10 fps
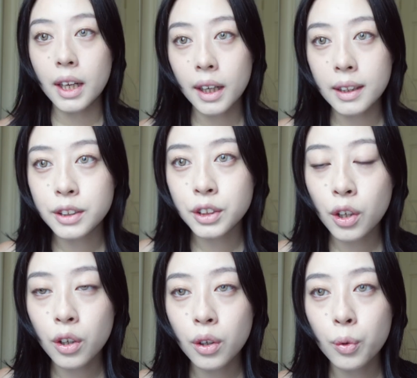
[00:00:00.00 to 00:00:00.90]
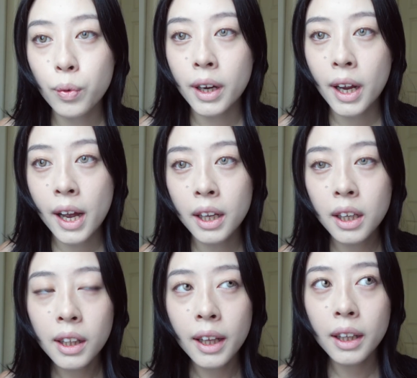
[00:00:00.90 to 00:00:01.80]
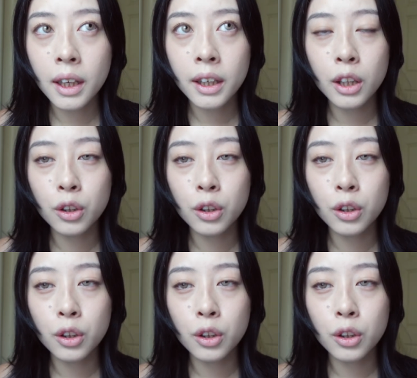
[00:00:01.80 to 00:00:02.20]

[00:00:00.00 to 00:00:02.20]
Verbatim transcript: Okay, so when I like kind